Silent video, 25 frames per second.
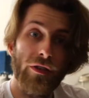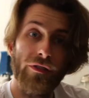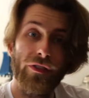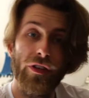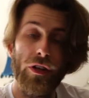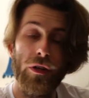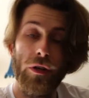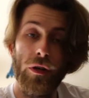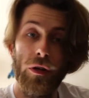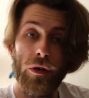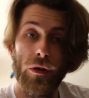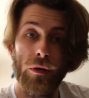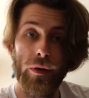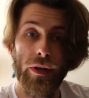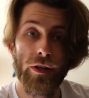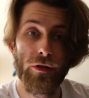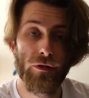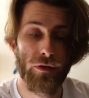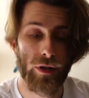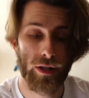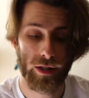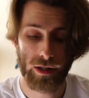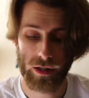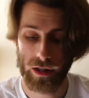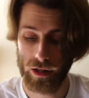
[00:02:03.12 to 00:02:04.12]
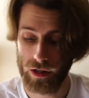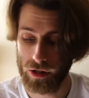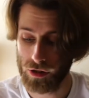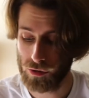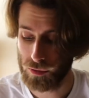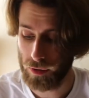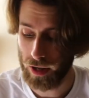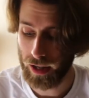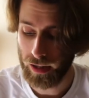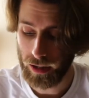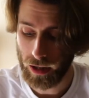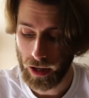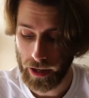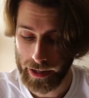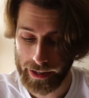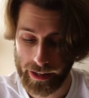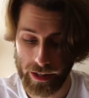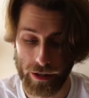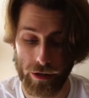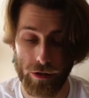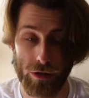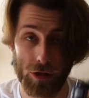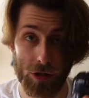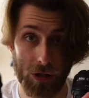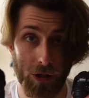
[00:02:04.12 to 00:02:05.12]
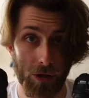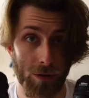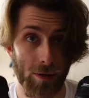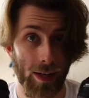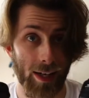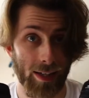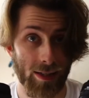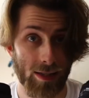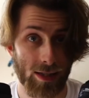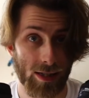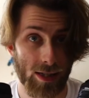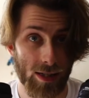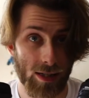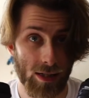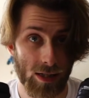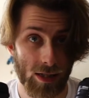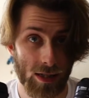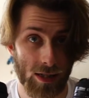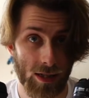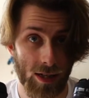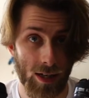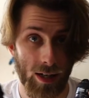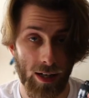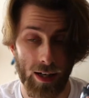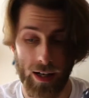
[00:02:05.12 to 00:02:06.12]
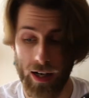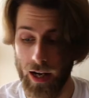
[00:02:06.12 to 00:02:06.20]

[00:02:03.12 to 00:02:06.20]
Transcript: of you who are interested as well, I used 2 lenses.